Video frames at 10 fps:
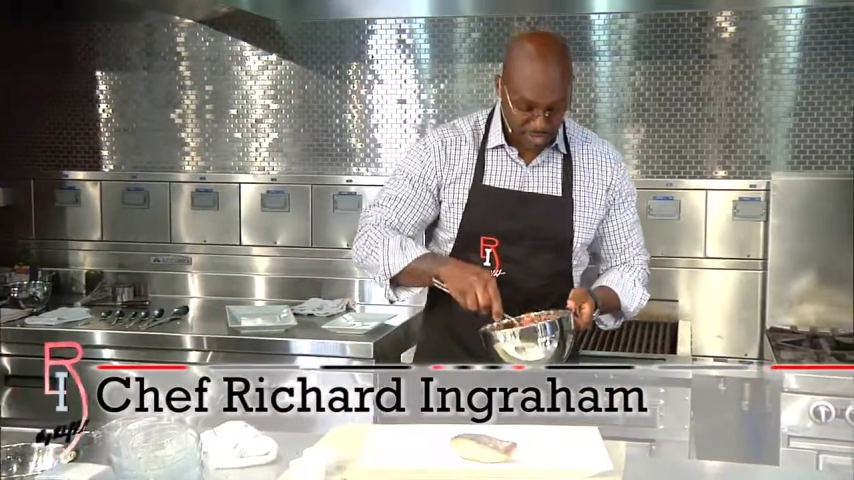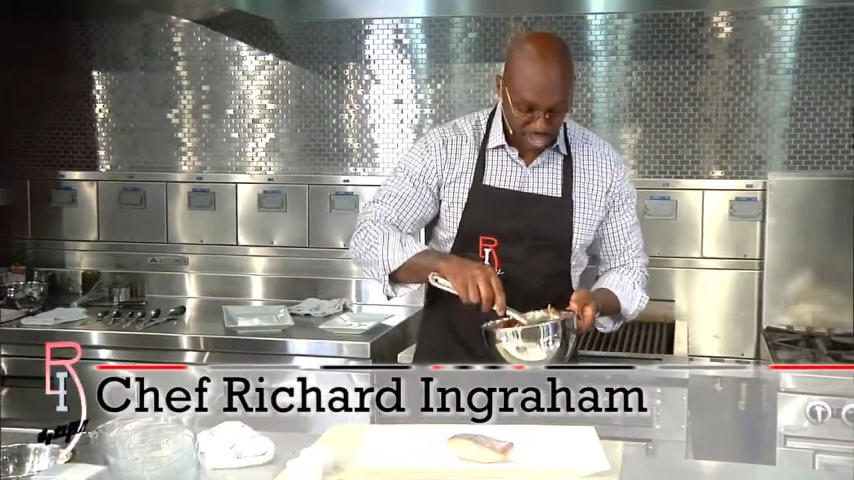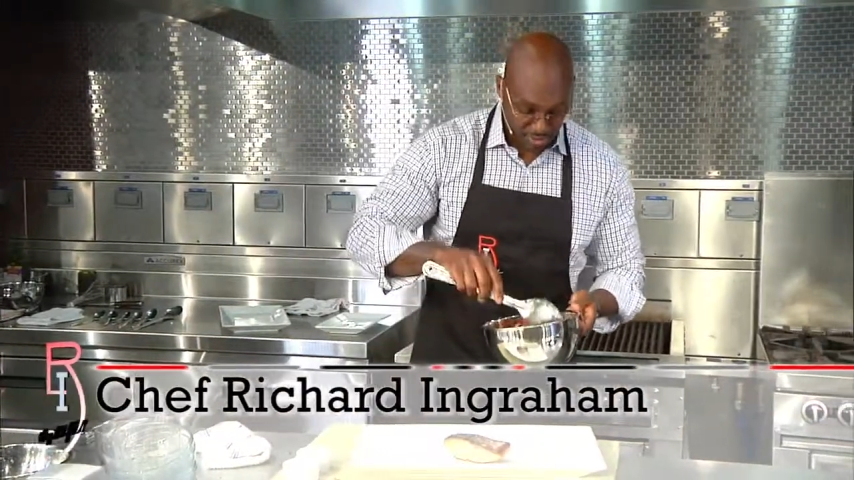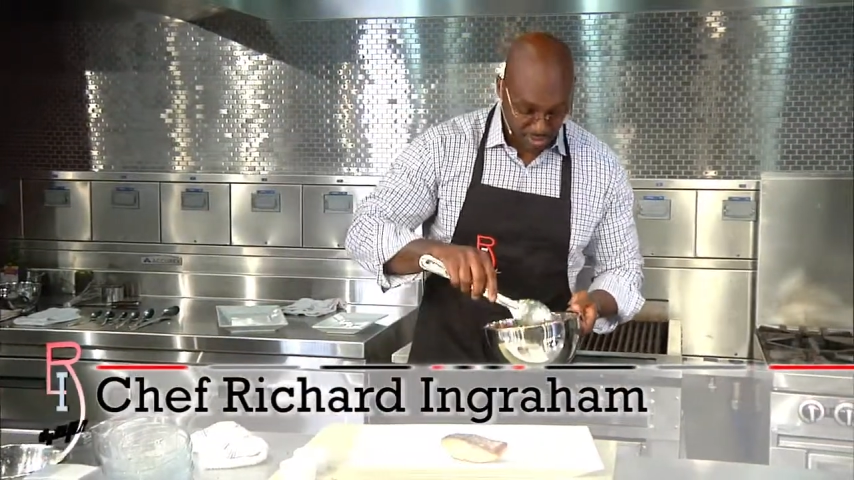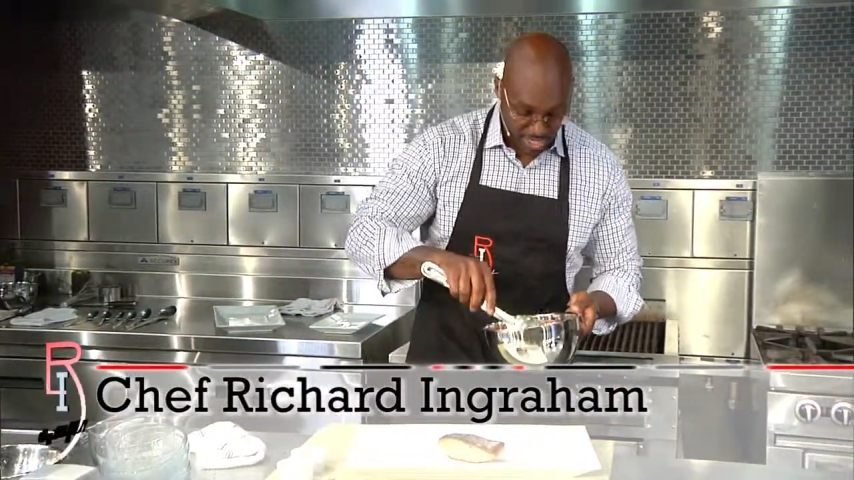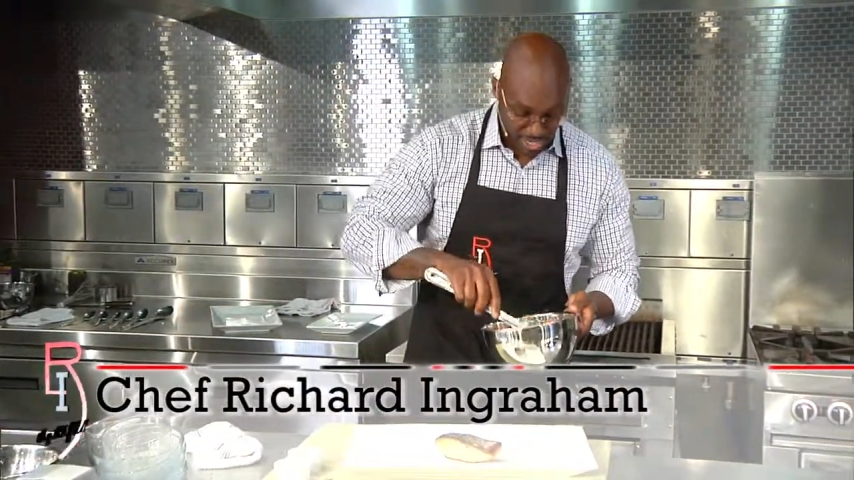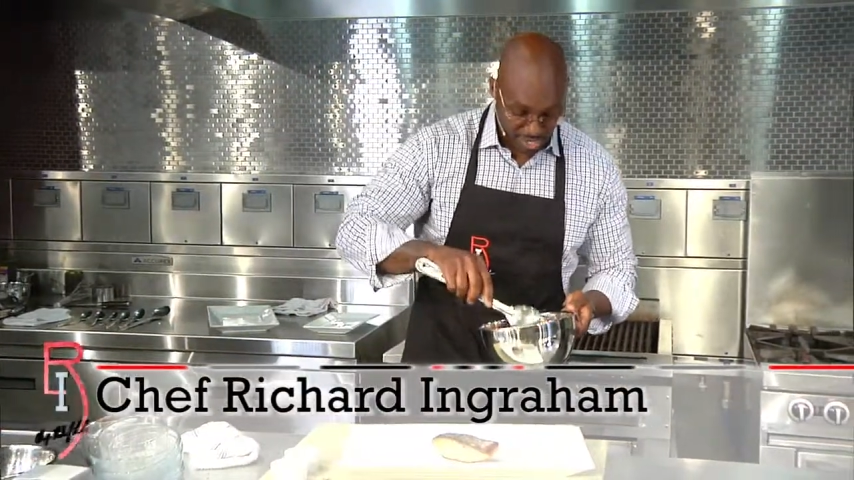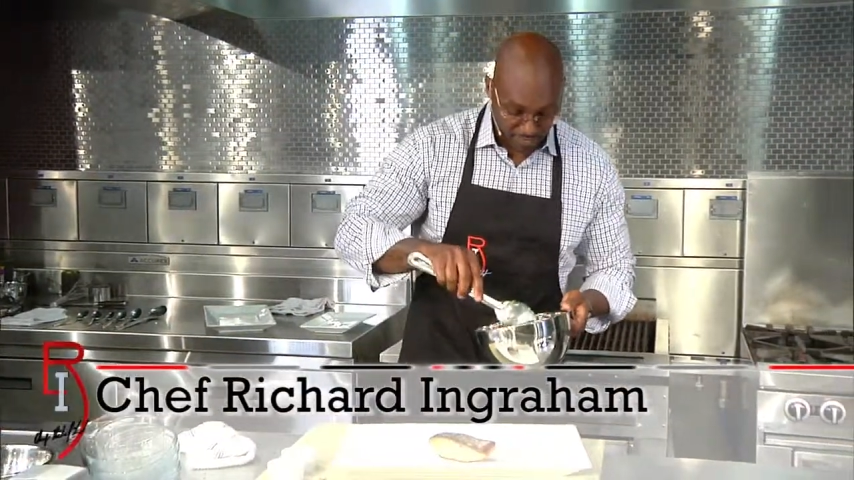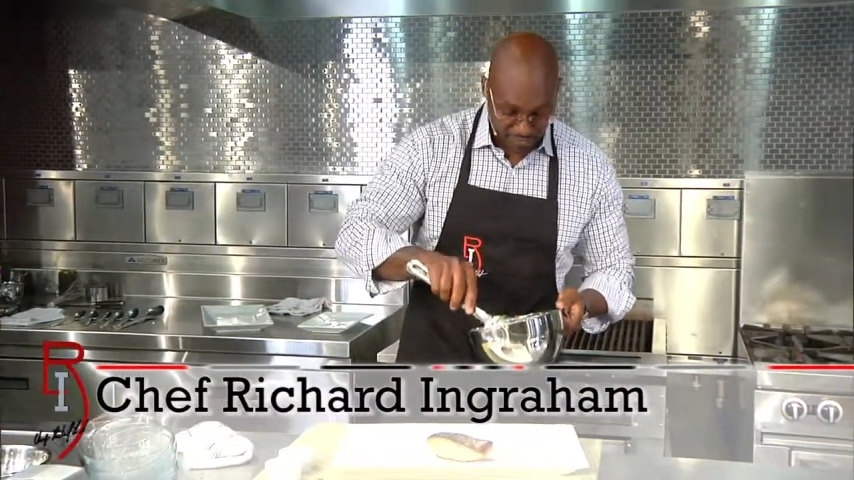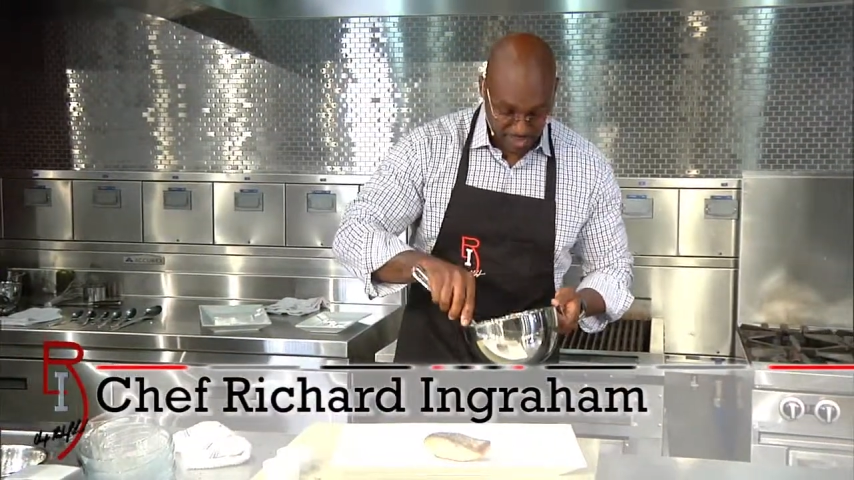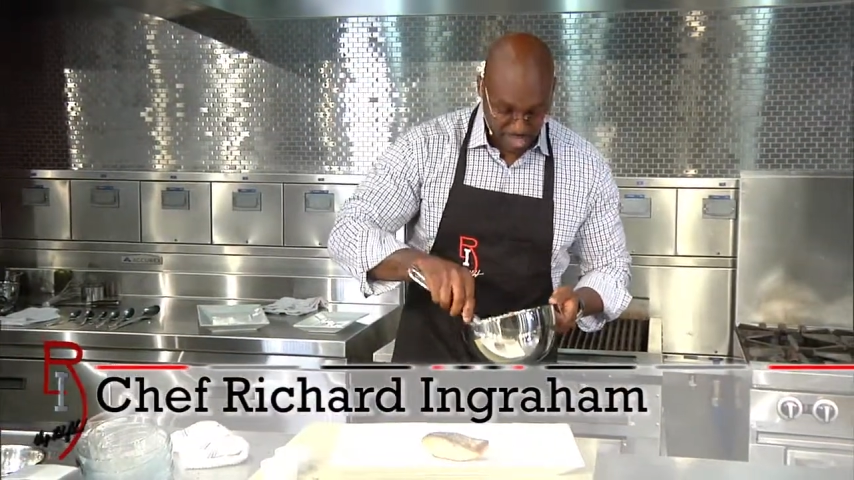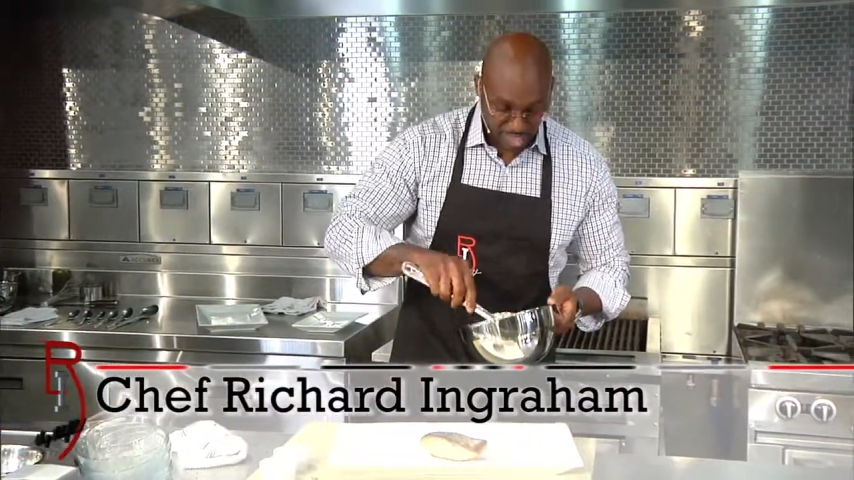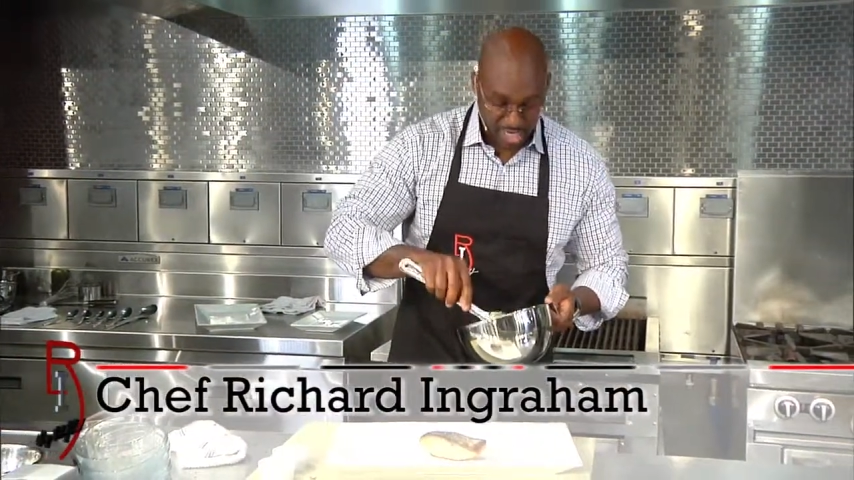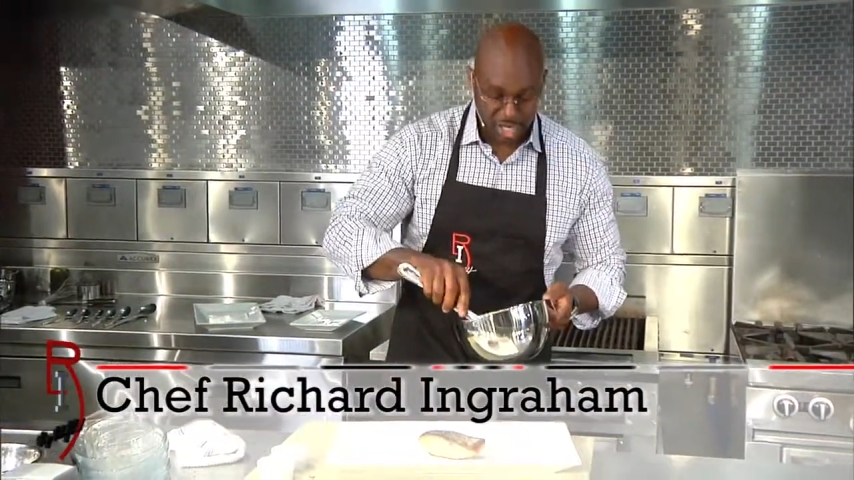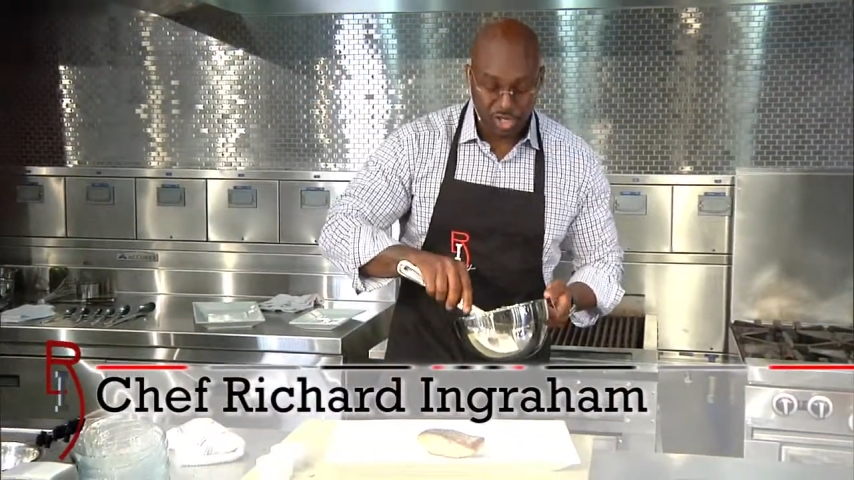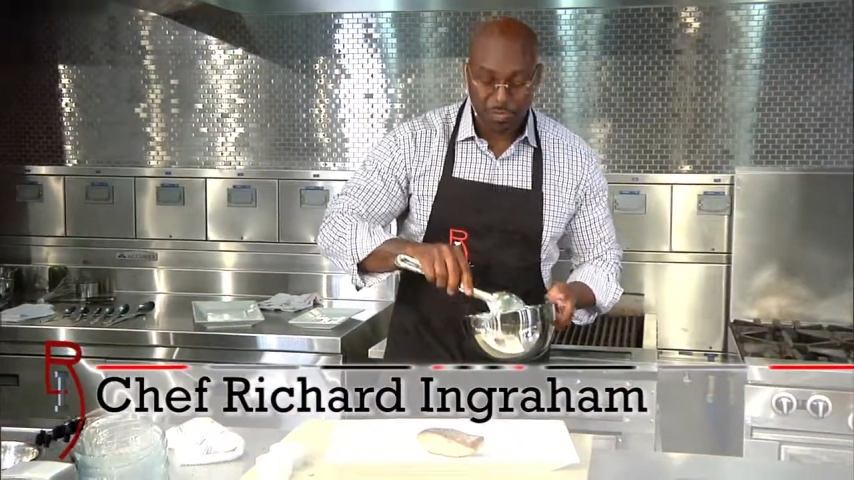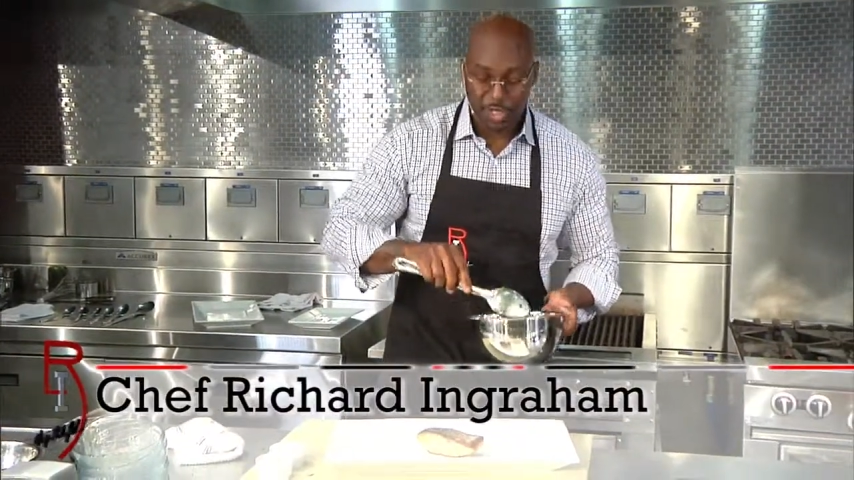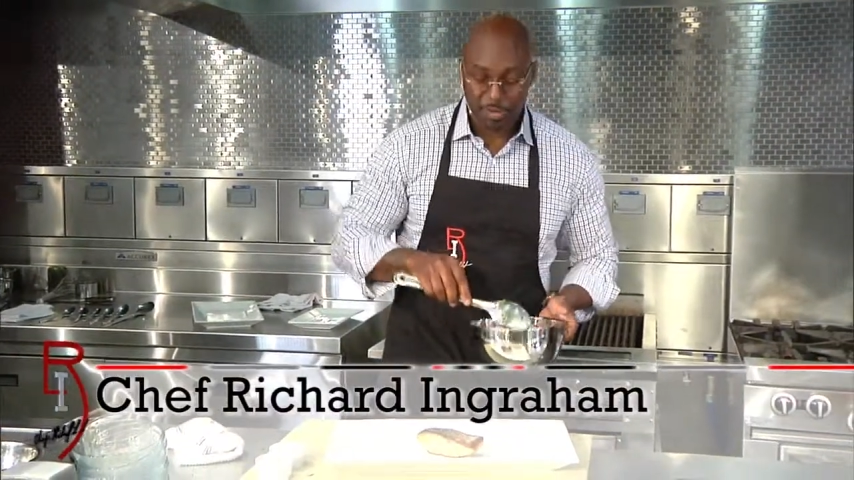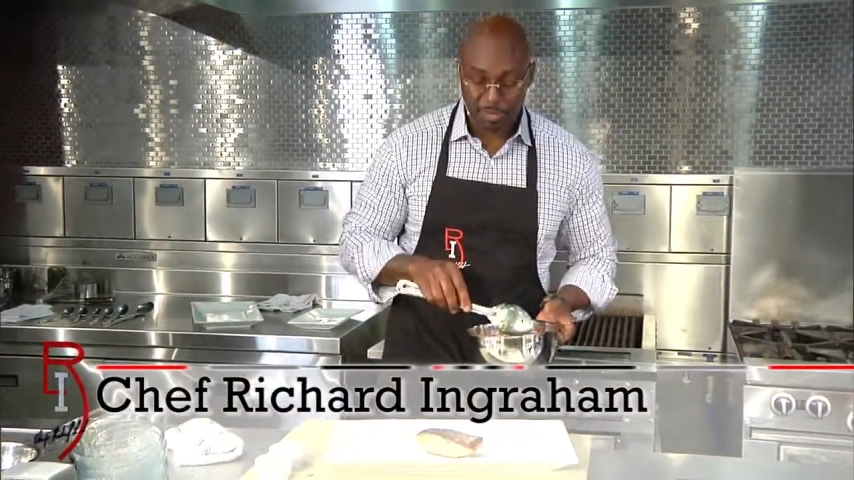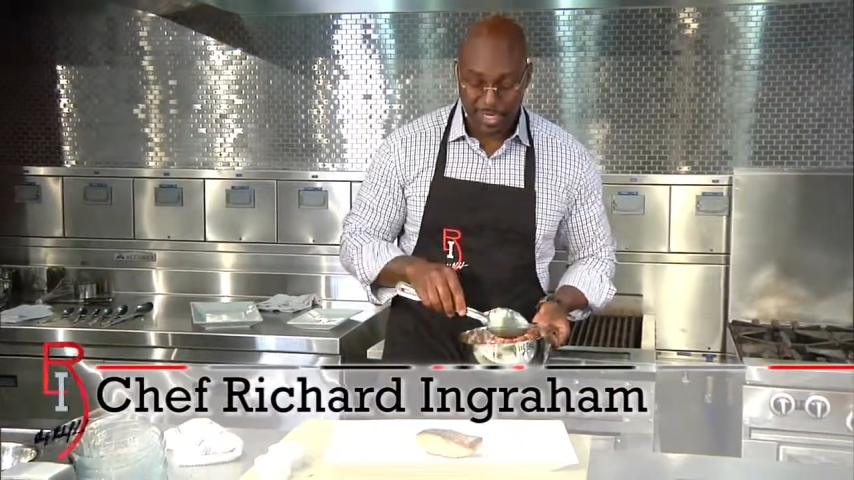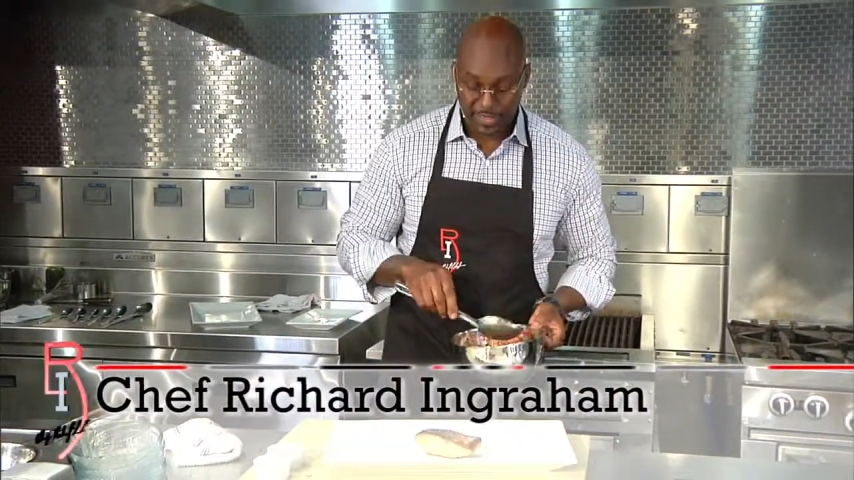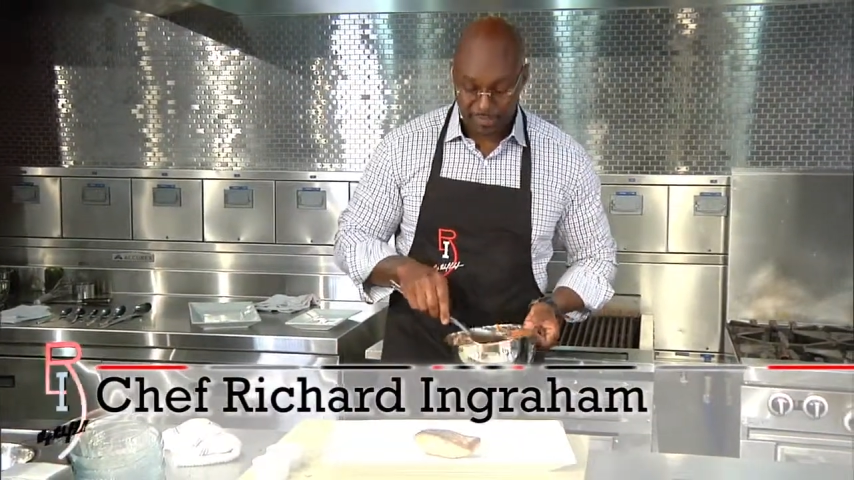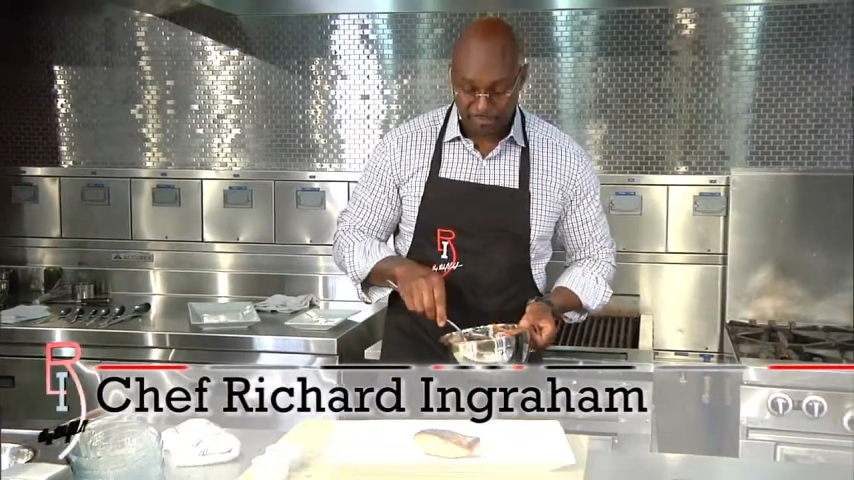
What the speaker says: that we have, and you want to plate.